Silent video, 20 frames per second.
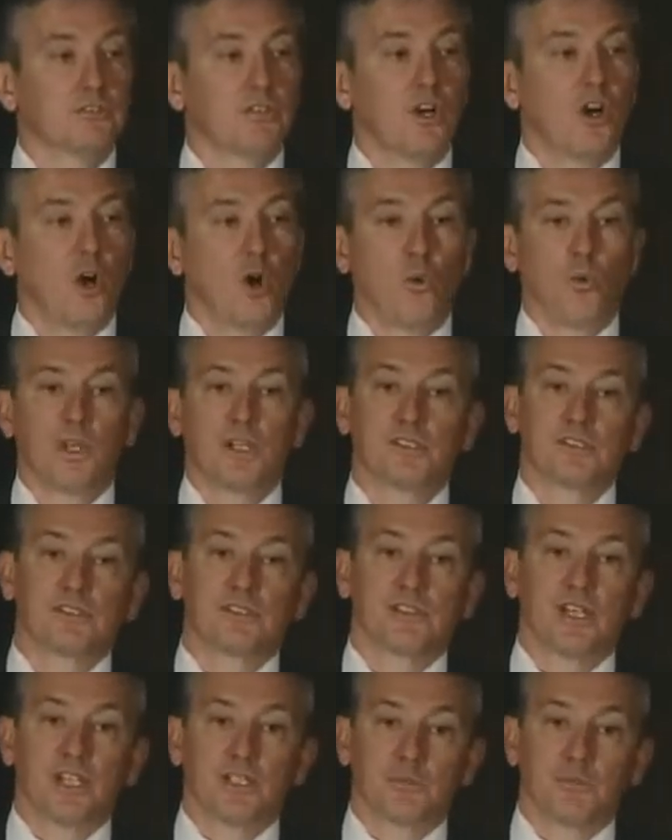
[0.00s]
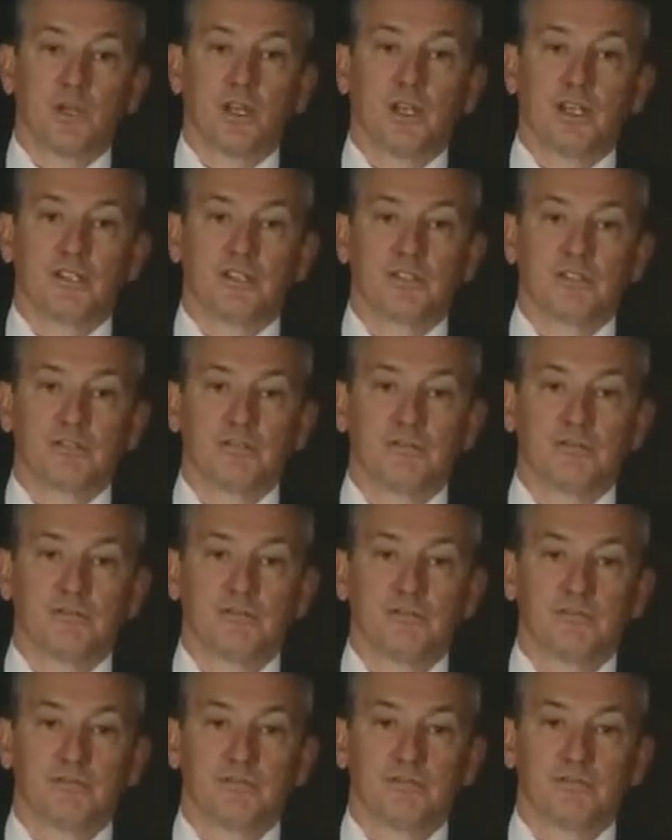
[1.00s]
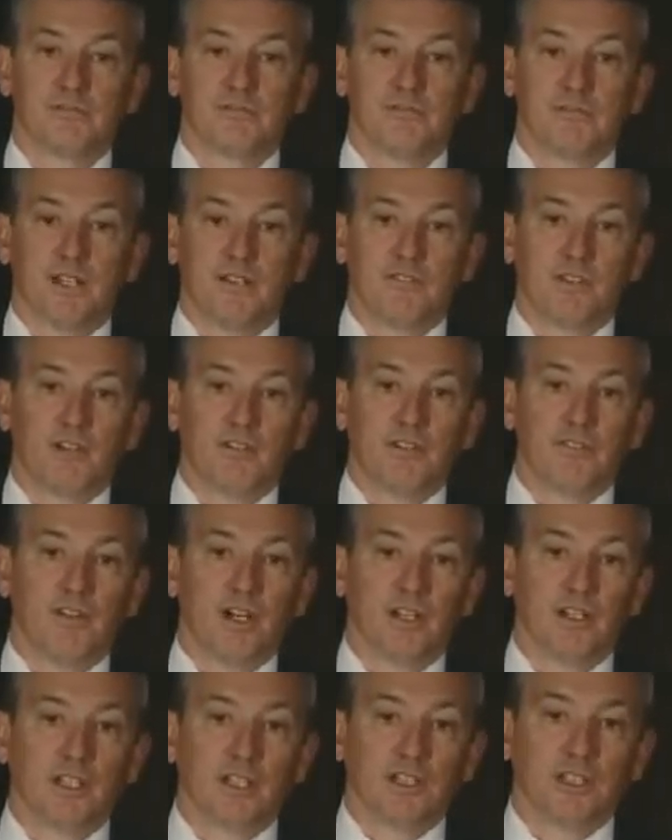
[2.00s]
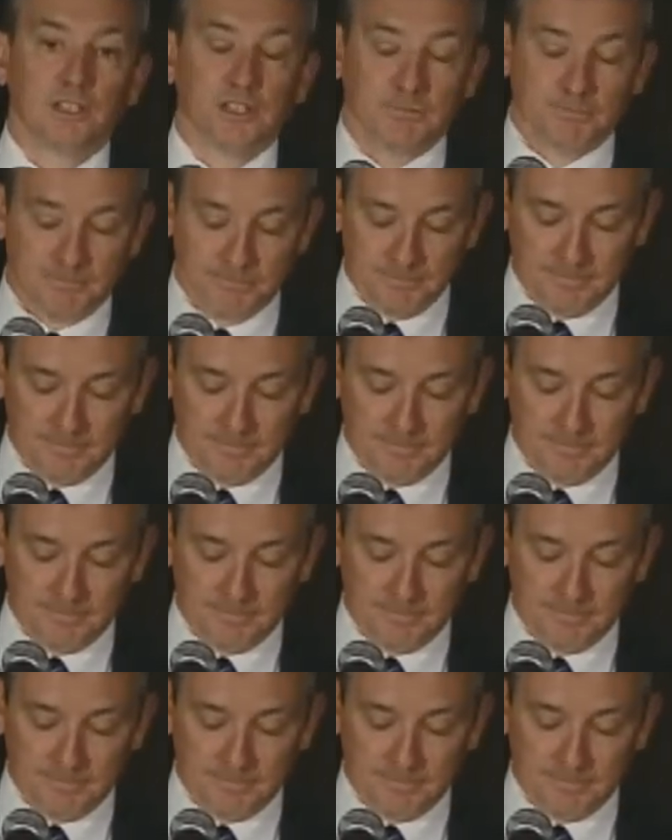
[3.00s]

always takes place after every violation.